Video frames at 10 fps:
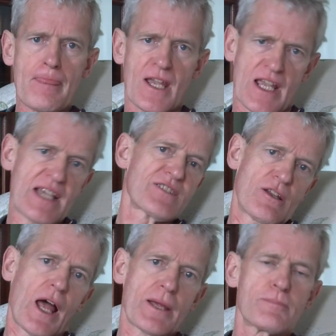okay, so
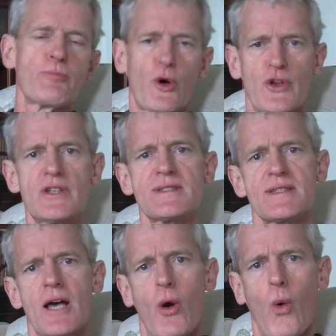like
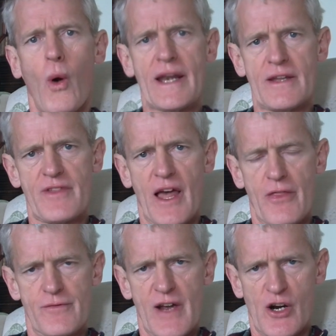bonus or any of the
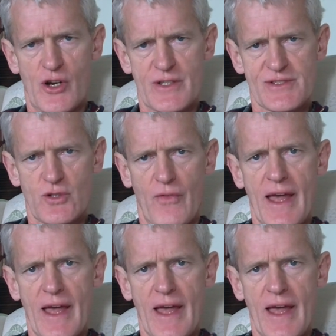other variants on